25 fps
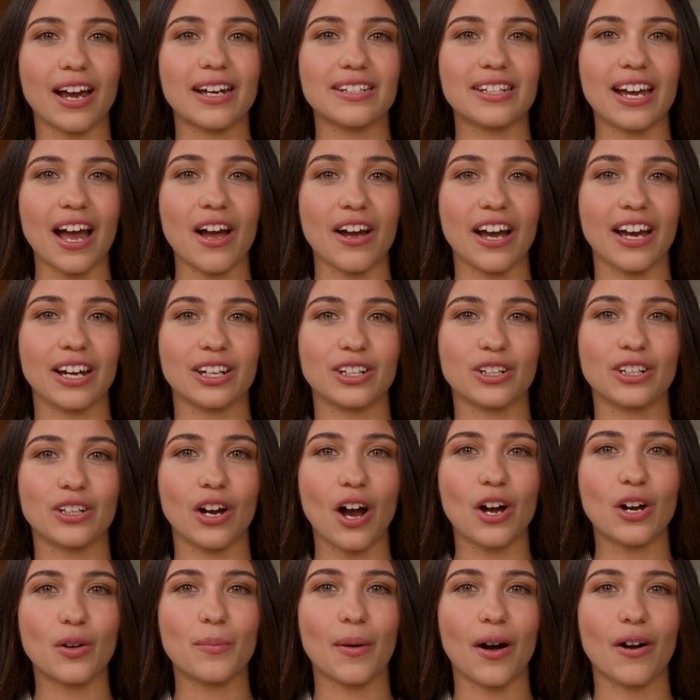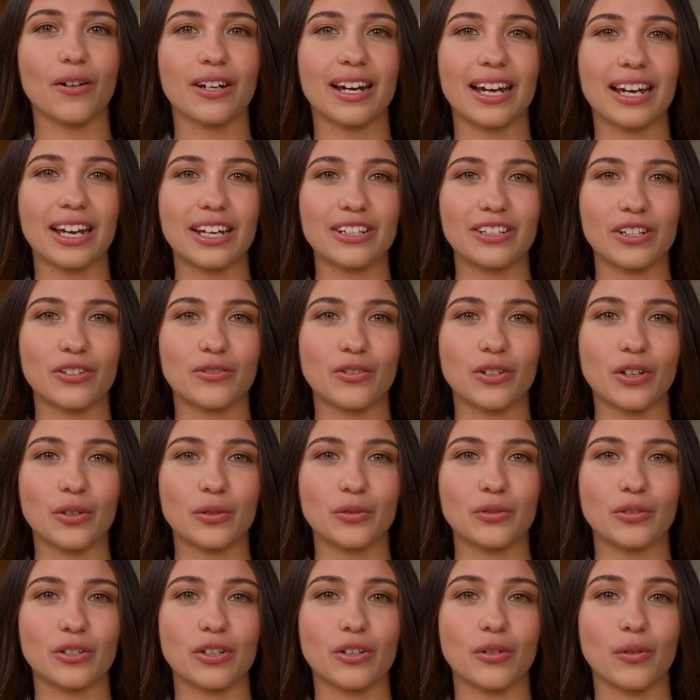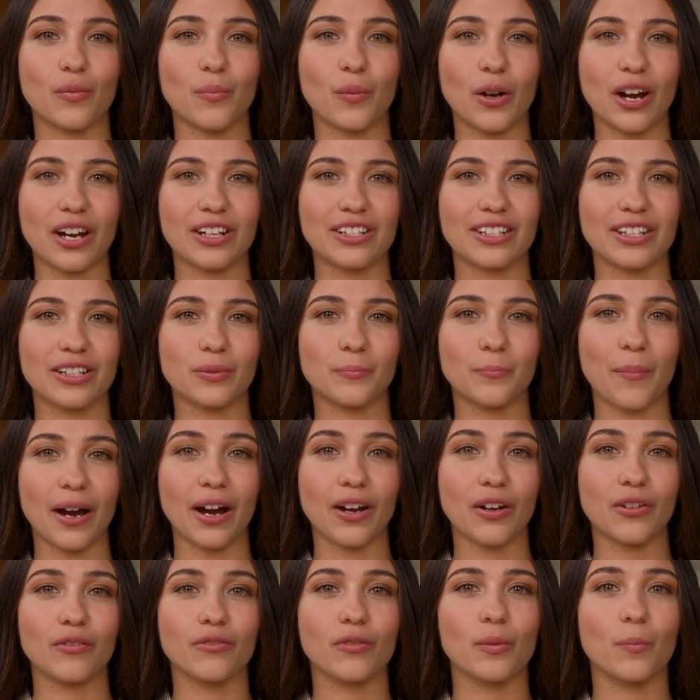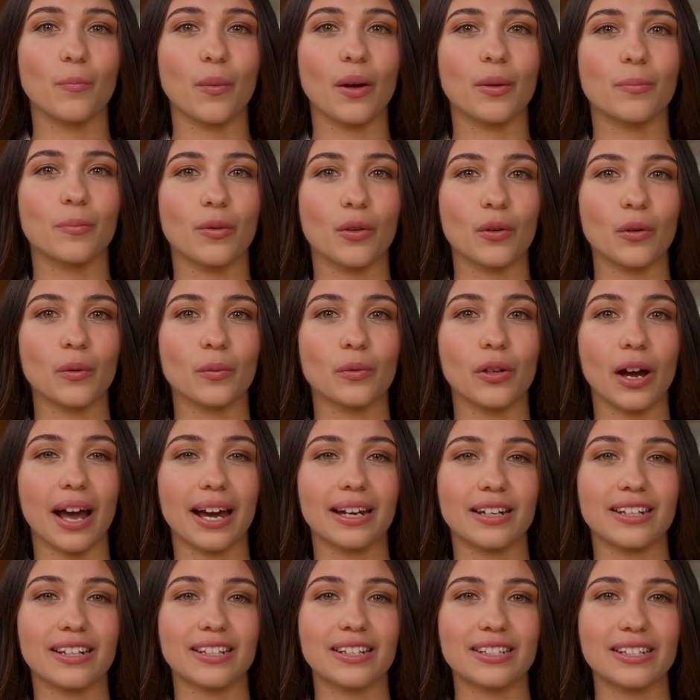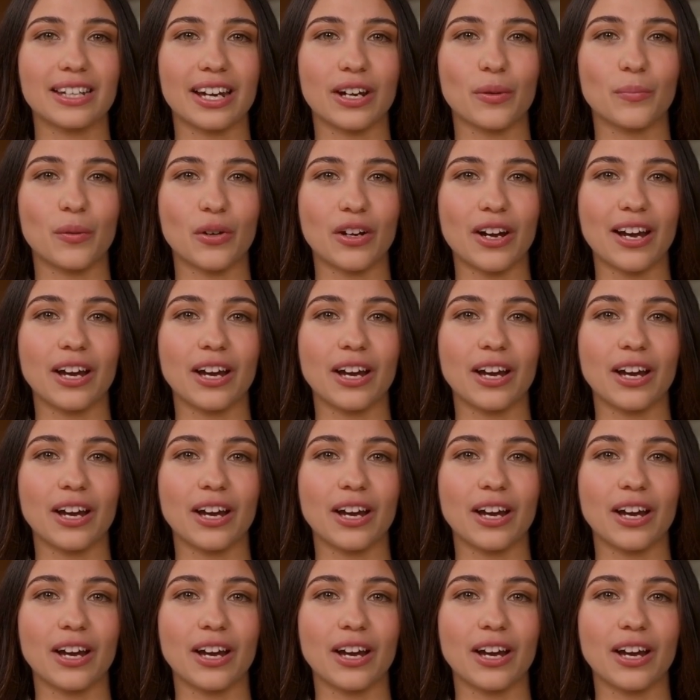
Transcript: Now let us talk about ease of use. Wix is better for people who like to see what